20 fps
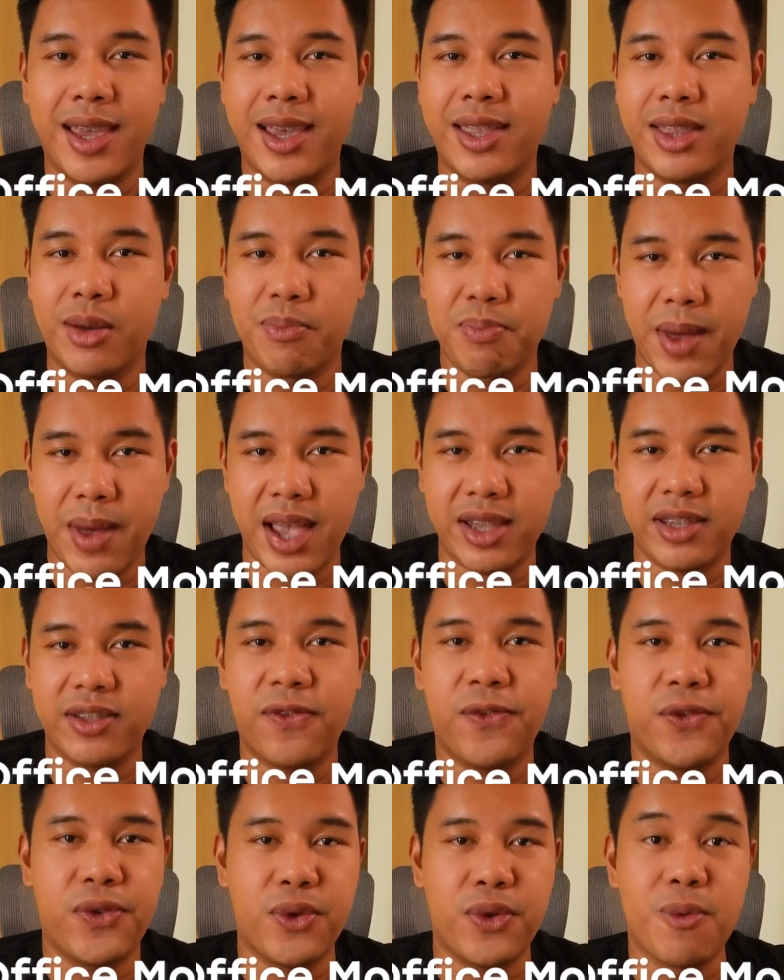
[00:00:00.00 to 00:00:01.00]
in the past
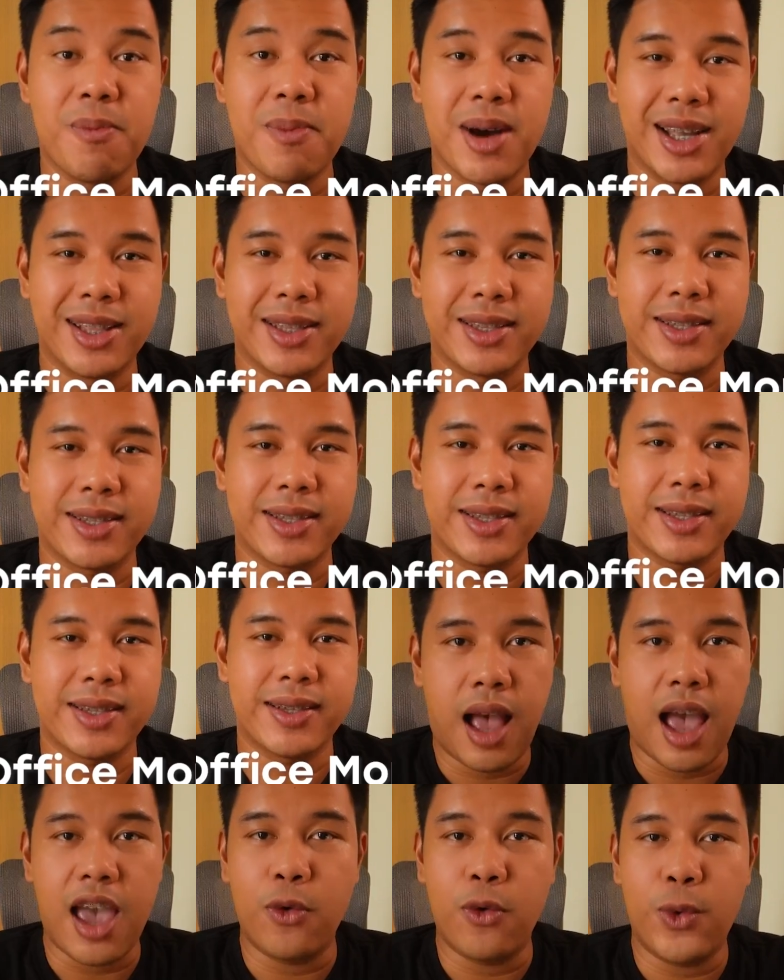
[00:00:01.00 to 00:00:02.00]
few
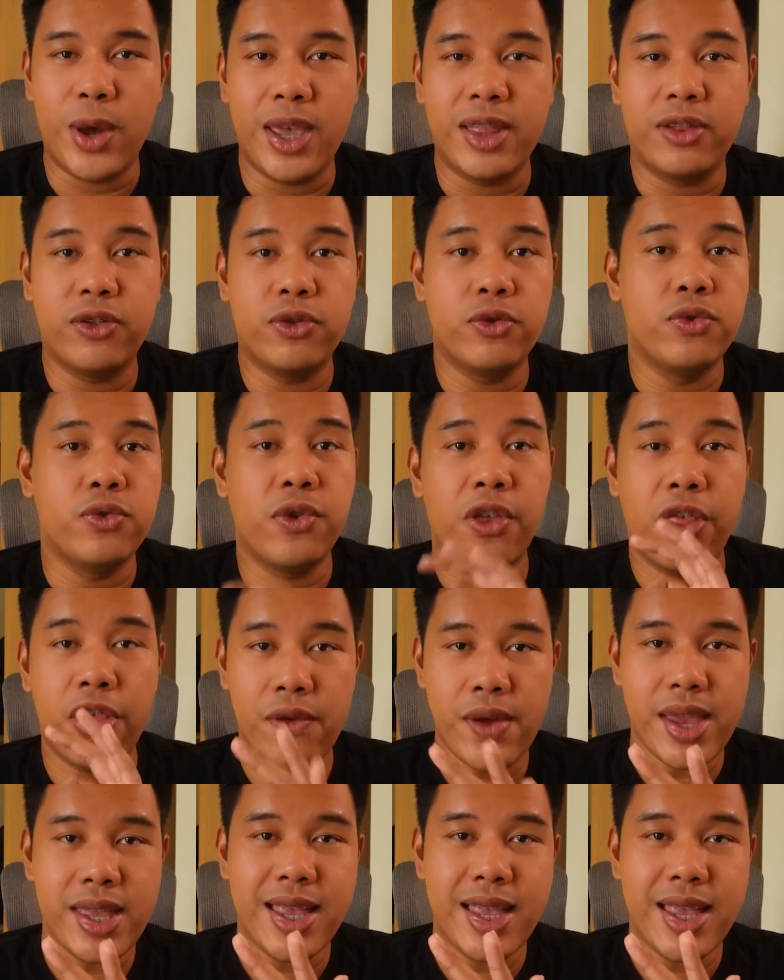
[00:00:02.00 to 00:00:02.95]
months. I went to 3